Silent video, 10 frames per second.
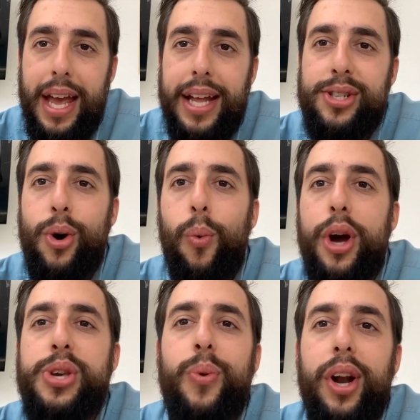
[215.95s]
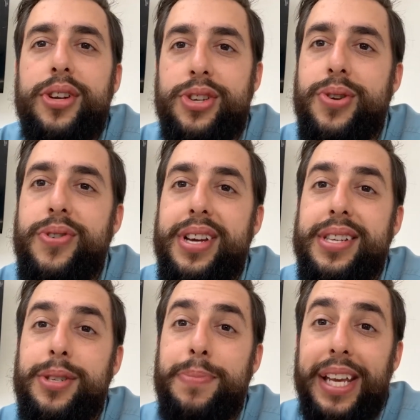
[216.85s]
And so what you want to do
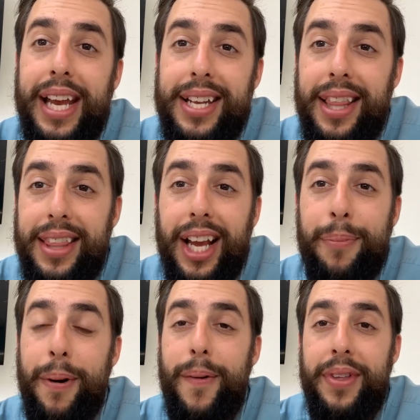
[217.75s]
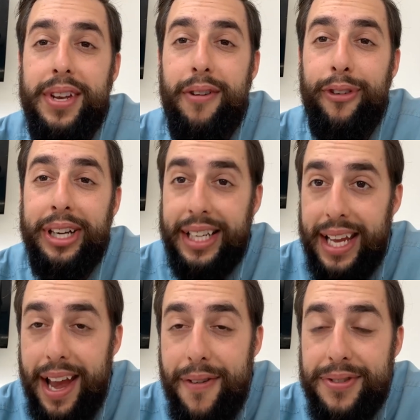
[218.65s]
is begin to think about the different
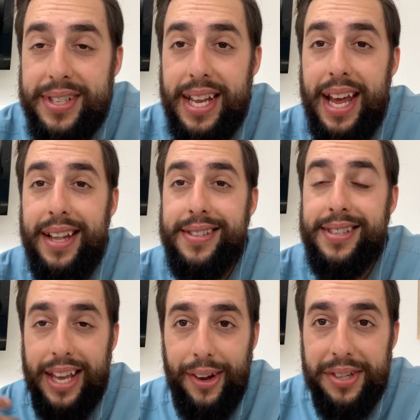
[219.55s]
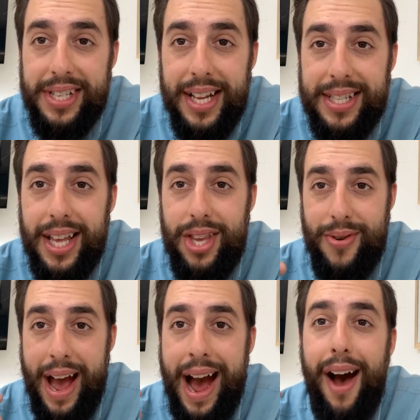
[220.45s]
gifts and skill sets that you
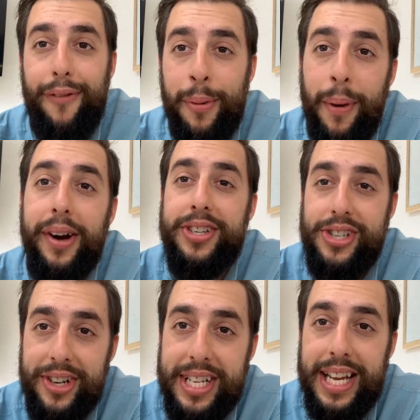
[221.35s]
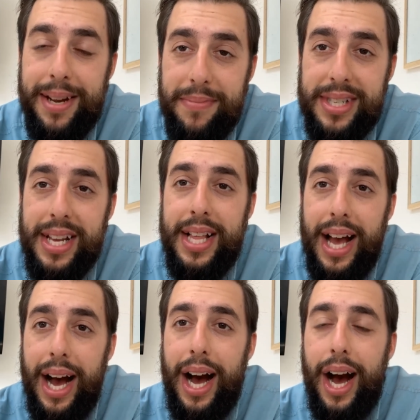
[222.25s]
have amongst your teams,
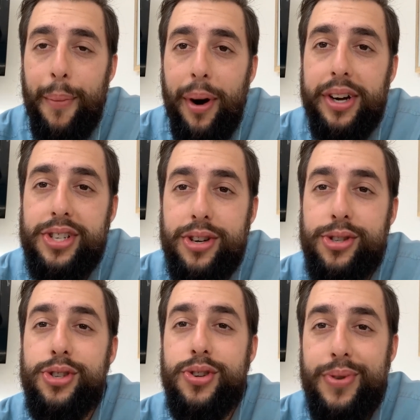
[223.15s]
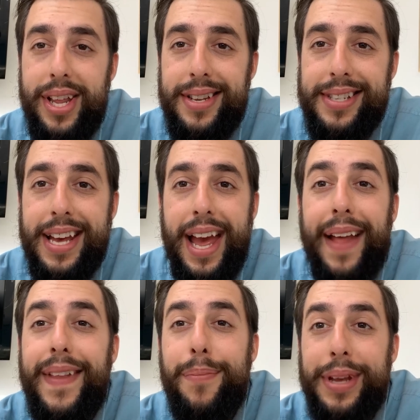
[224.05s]
amongst your students,
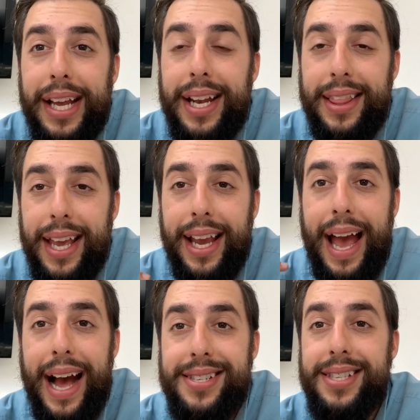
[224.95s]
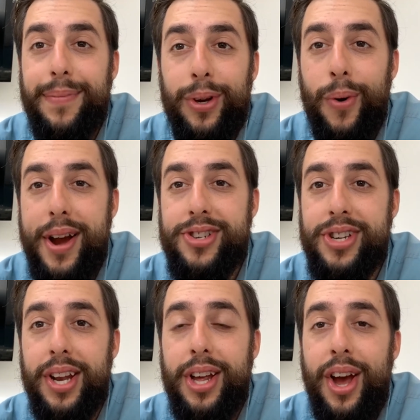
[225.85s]
and then begin to think, ask them the
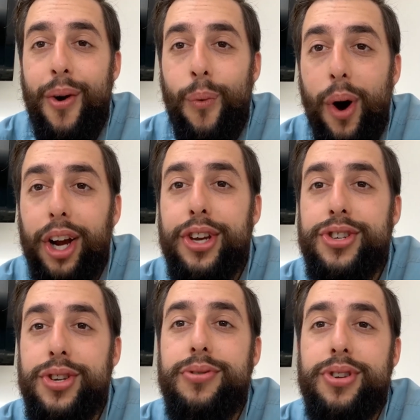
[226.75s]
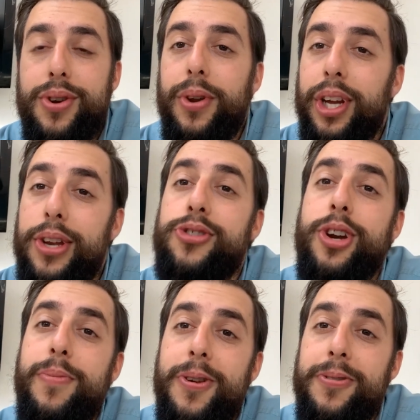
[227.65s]
question, what could you do to
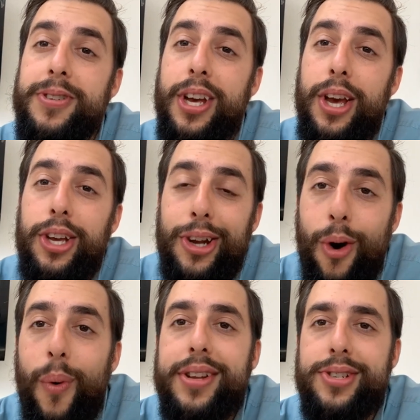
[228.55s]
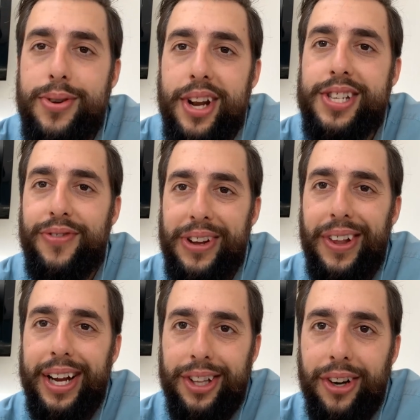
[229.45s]
contribute? You know, when students feel
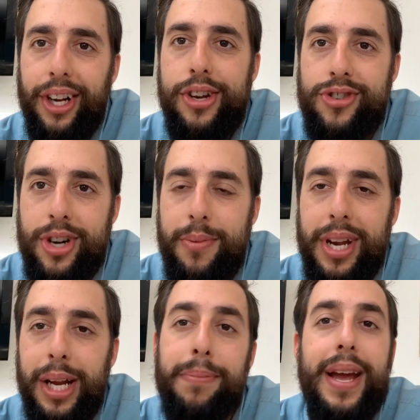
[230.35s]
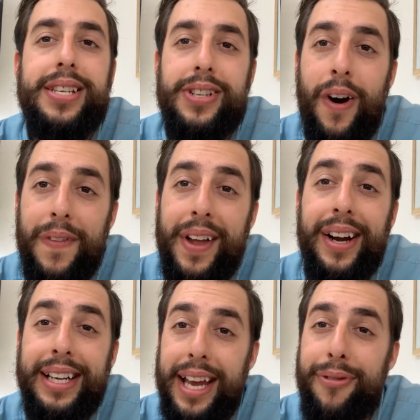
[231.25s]
like they're contributing based on their
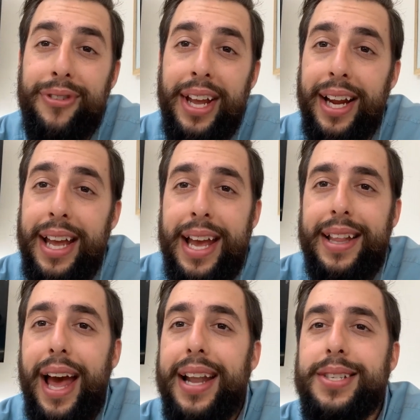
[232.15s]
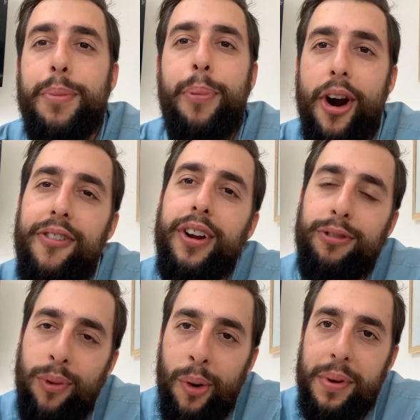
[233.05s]
gifting, that is the perfect
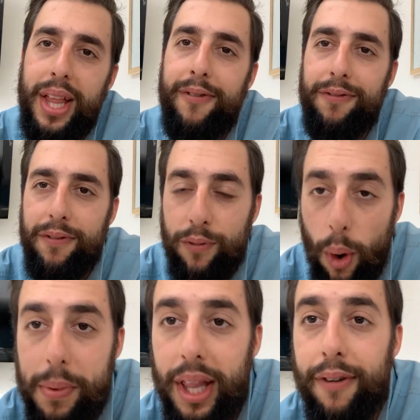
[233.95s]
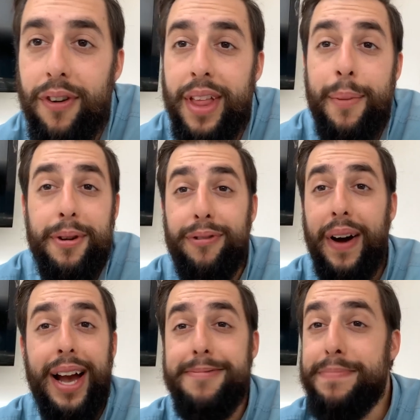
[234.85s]
formula for them to
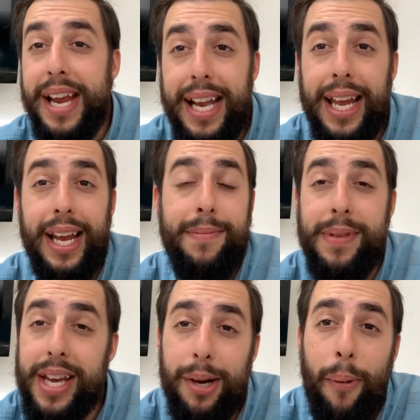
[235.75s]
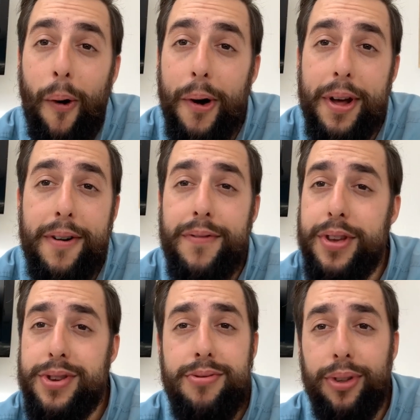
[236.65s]
find meaning in being a part of the
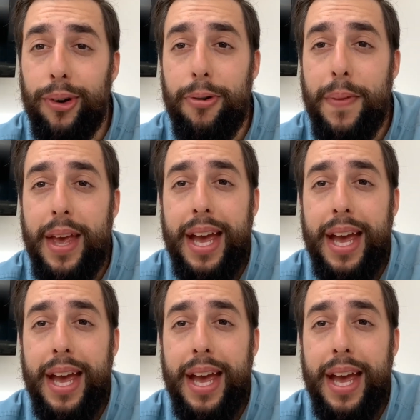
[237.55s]
youth group.